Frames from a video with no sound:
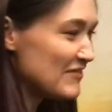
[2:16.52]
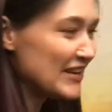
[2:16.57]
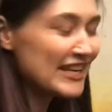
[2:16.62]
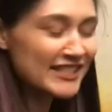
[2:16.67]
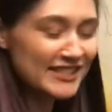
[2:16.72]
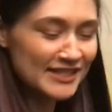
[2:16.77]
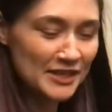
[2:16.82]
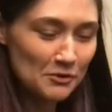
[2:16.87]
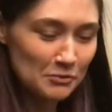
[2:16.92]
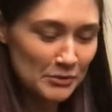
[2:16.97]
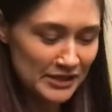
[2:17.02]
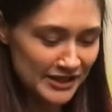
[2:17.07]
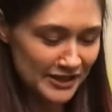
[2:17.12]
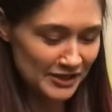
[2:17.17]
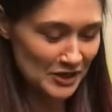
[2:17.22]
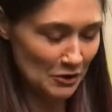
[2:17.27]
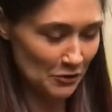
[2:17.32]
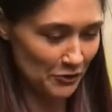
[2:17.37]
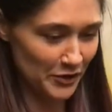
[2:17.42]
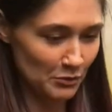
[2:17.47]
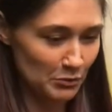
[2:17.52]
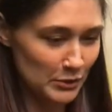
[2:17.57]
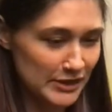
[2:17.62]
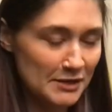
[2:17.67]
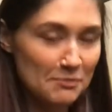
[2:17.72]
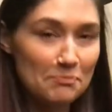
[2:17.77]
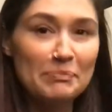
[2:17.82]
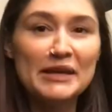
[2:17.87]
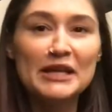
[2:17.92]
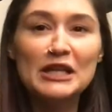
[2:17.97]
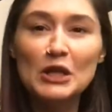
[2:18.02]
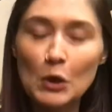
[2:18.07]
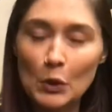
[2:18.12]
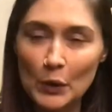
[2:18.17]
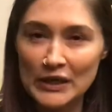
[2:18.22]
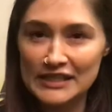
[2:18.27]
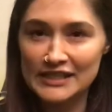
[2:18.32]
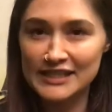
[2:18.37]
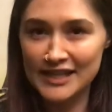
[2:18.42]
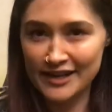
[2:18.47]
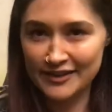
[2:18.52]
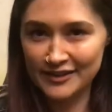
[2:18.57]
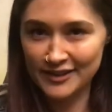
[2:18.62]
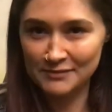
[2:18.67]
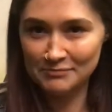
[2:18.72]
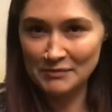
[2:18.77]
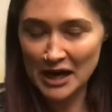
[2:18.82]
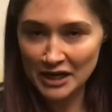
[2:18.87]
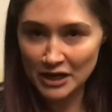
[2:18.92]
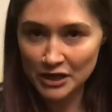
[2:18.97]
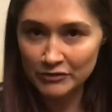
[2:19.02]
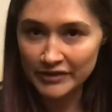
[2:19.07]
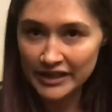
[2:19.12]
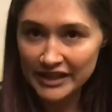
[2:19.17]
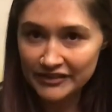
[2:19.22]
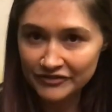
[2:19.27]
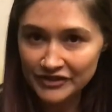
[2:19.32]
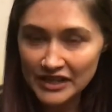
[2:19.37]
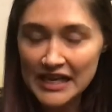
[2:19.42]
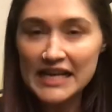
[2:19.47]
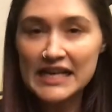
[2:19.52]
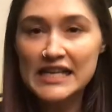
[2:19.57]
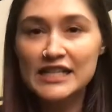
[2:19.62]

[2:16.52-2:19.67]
because there was, you know, there was a pillow inside this microwave